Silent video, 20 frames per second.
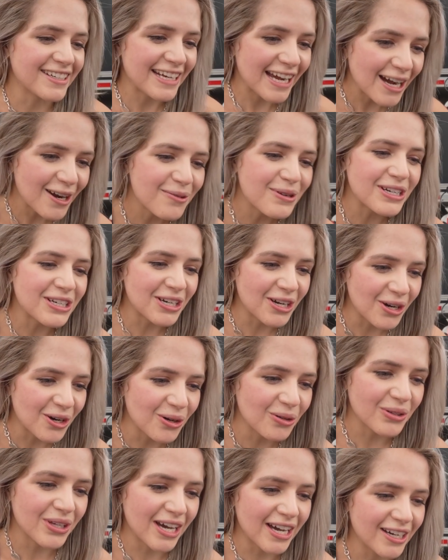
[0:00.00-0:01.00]
Now we
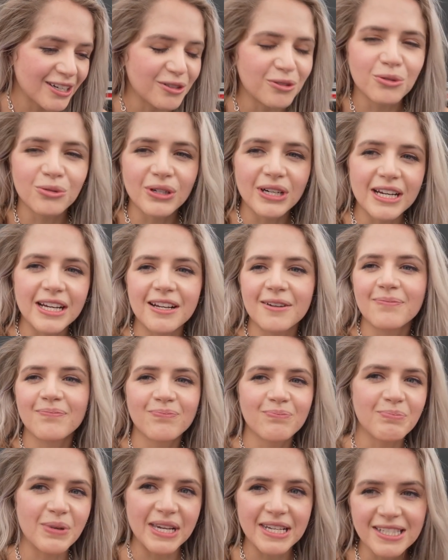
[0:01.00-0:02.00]
know that a great
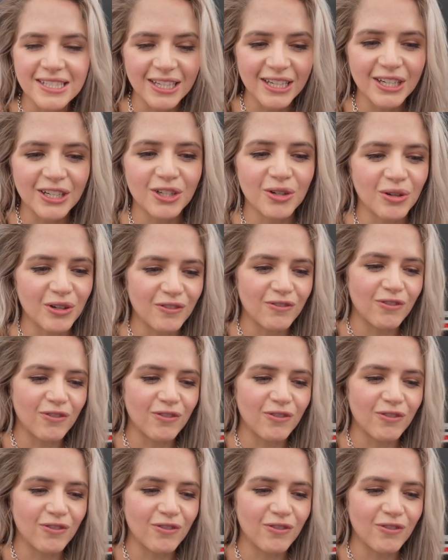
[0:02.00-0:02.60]
baseline going